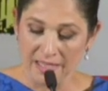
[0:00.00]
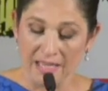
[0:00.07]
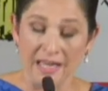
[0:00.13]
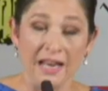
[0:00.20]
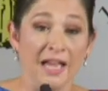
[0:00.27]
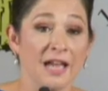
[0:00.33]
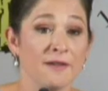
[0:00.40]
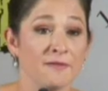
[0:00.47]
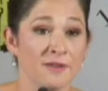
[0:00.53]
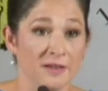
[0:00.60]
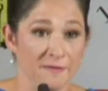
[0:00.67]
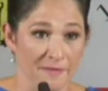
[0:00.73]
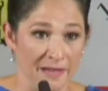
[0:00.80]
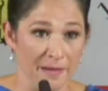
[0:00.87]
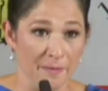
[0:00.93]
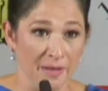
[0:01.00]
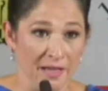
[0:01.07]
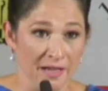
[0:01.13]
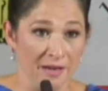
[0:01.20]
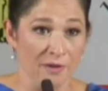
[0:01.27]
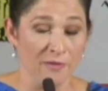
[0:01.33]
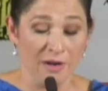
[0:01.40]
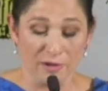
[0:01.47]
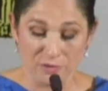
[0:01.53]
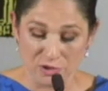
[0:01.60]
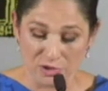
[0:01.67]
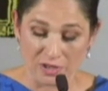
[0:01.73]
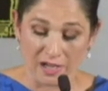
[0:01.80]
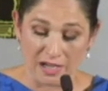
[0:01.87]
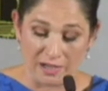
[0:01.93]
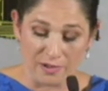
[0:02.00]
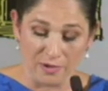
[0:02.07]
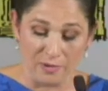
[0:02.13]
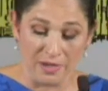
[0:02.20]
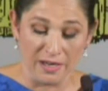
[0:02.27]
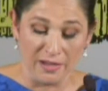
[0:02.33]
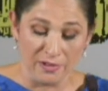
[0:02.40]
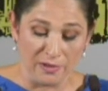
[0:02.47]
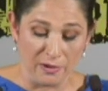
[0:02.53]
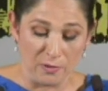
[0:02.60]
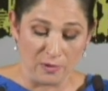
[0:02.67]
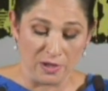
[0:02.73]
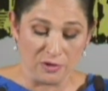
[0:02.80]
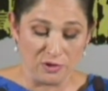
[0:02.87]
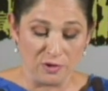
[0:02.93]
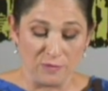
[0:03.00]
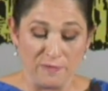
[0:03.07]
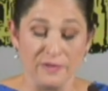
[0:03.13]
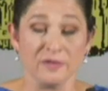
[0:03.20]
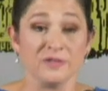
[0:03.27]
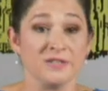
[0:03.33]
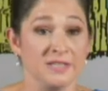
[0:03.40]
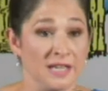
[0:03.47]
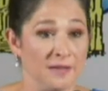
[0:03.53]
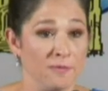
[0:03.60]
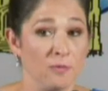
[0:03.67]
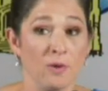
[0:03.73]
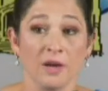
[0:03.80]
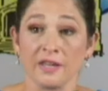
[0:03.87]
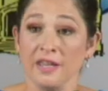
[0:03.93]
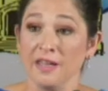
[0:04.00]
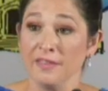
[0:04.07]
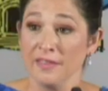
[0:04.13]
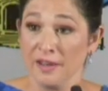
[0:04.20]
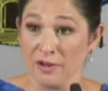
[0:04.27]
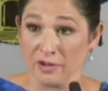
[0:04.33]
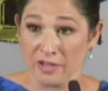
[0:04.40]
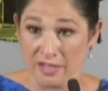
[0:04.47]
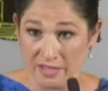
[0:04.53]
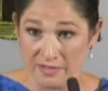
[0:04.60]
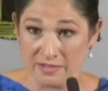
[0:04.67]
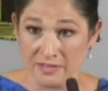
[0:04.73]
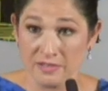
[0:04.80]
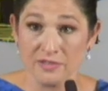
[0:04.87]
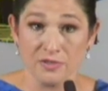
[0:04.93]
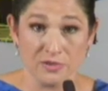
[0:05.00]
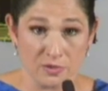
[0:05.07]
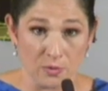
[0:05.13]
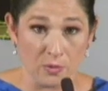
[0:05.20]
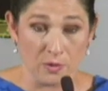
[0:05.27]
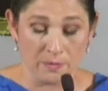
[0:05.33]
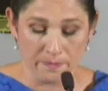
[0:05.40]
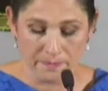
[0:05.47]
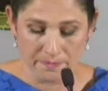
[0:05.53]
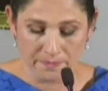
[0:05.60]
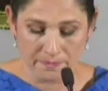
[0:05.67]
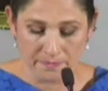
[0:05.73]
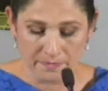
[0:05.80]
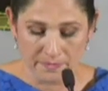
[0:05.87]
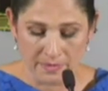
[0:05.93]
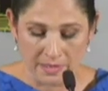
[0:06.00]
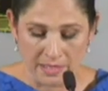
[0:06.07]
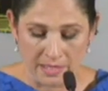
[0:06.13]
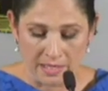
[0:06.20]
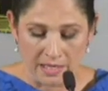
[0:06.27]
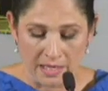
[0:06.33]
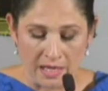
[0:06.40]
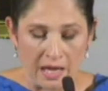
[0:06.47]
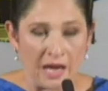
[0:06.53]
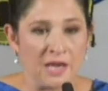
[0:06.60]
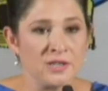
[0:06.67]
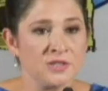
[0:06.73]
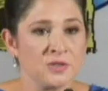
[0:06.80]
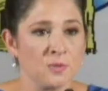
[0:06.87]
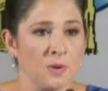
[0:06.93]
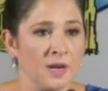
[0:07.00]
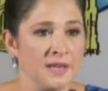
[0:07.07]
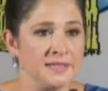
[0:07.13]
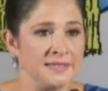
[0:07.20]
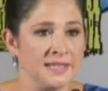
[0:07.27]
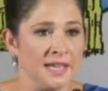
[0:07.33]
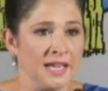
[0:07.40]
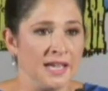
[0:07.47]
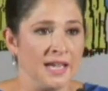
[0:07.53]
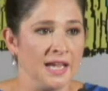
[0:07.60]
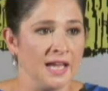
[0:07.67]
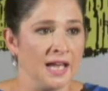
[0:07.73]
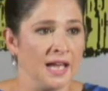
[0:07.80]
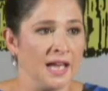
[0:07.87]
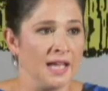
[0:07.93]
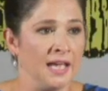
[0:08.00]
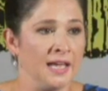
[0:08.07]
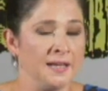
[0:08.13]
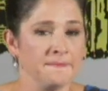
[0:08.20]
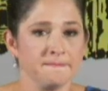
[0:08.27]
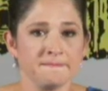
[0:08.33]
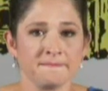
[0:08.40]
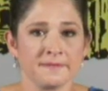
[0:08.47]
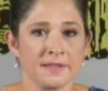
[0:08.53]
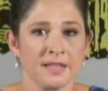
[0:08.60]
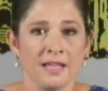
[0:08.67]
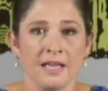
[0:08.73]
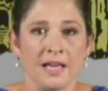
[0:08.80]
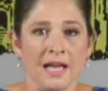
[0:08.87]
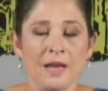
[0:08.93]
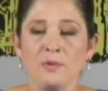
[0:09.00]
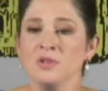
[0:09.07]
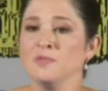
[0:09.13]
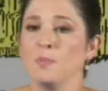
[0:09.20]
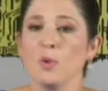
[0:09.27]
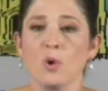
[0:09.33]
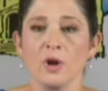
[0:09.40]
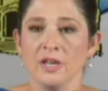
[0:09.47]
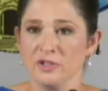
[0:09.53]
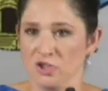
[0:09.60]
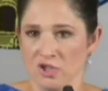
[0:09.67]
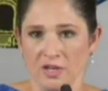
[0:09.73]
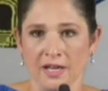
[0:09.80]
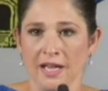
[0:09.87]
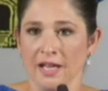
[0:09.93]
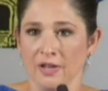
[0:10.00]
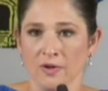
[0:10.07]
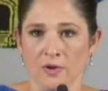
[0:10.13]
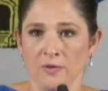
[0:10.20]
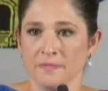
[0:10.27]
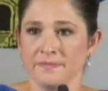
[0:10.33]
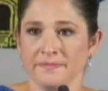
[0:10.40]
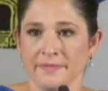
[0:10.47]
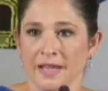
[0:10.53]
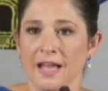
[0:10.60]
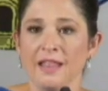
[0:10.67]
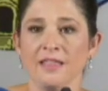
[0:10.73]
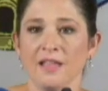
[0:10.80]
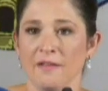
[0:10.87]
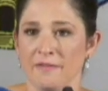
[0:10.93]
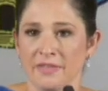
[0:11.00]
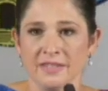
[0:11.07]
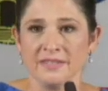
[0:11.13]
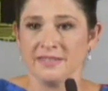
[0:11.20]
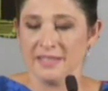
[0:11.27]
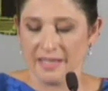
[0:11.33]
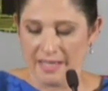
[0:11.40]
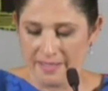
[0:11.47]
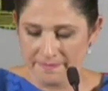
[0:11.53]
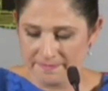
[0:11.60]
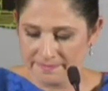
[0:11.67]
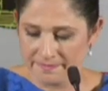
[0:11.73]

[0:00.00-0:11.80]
And every family around Chicago and Illinois should feel safe walking their kids to school. I just want to say I, I was born in Chicago. I love this city.